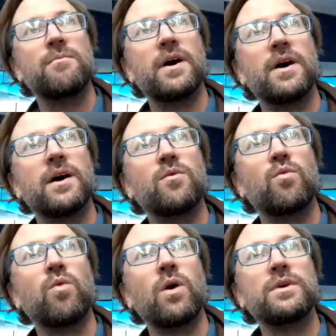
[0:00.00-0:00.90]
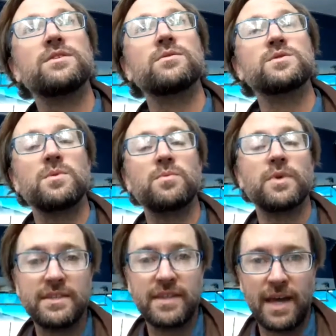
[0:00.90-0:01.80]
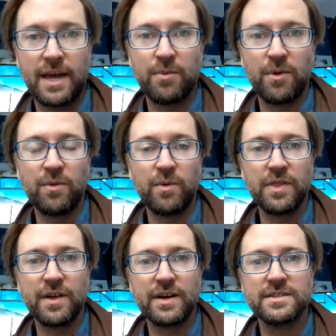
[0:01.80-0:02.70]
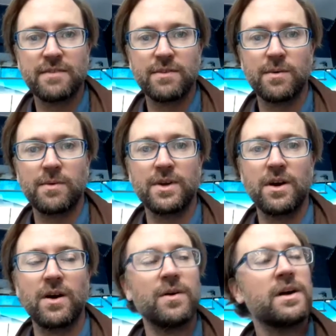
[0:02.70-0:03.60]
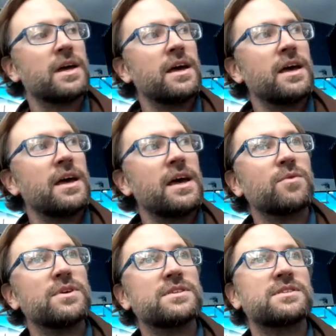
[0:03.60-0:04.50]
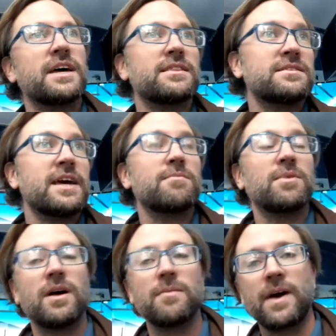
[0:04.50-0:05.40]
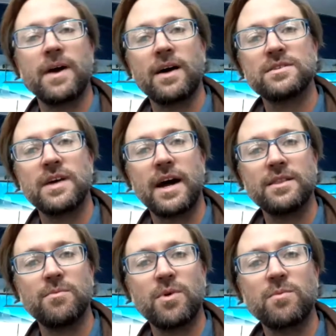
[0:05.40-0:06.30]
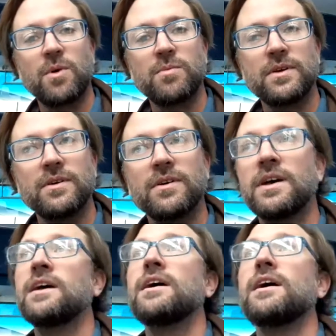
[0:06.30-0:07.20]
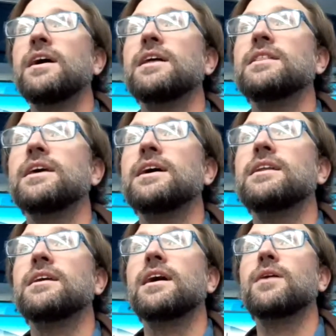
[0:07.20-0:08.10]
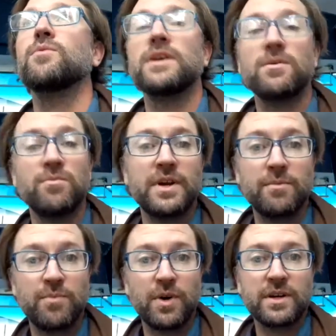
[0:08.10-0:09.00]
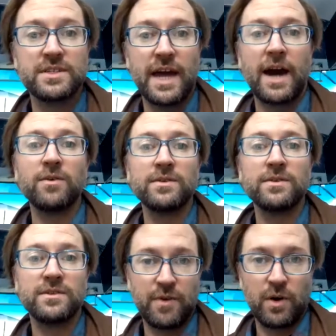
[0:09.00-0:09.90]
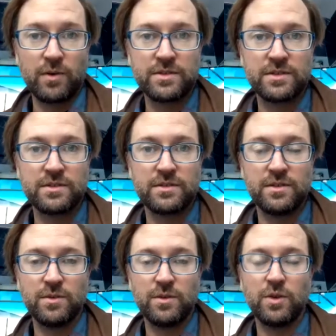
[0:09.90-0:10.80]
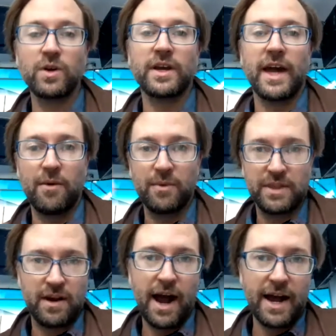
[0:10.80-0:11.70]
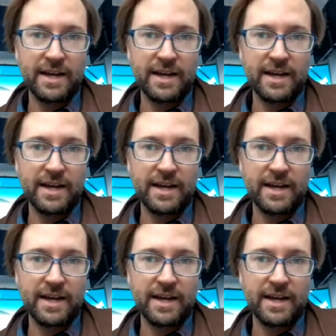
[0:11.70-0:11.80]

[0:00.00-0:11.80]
But what we do is we bring a table with us everywhere we go, and we set the table up outside the bookmobile, and then we can bring books out, folks, to look at with their eyes.